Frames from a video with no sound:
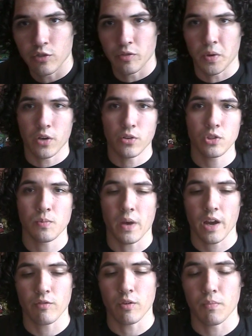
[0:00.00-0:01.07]
Mongoose
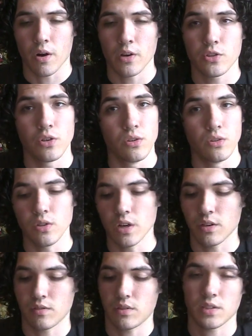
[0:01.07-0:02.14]
back for part 2
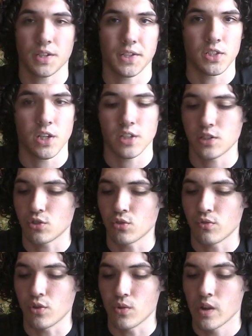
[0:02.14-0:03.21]
of the Sega Genesis
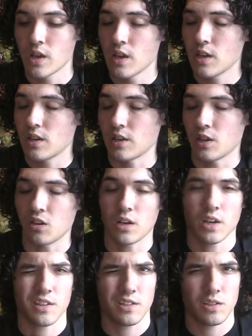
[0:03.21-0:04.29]
review. Now,
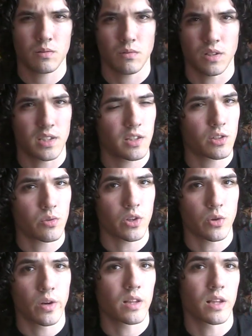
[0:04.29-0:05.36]
I said this really
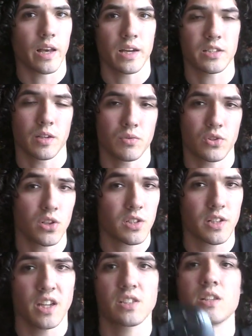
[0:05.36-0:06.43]
quickly last time, so just in
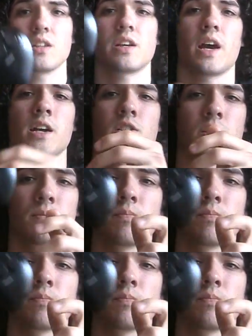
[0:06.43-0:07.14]
case you didn't catch it,